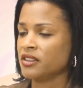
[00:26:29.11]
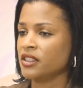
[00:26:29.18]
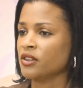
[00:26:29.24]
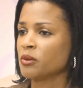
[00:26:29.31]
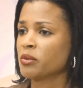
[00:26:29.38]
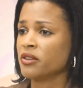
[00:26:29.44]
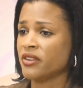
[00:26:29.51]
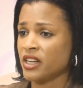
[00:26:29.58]
You
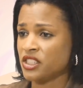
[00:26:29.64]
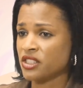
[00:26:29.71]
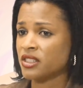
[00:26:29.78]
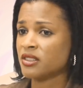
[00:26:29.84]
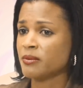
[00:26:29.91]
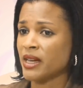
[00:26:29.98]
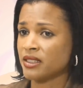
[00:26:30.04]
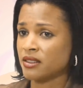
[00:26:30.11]
know, prevention
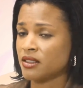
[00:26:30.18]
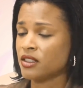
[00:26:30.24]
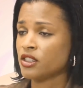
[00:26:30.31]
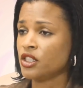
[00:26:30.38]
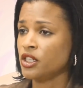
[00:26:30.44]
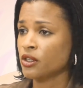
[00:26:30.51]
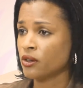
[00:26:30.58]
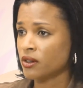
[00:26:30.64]
is better than
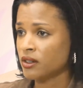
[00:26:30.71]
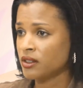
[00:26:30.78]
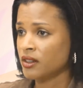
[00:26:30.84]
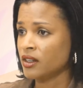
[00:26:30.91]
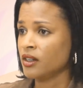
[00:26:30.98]
cure.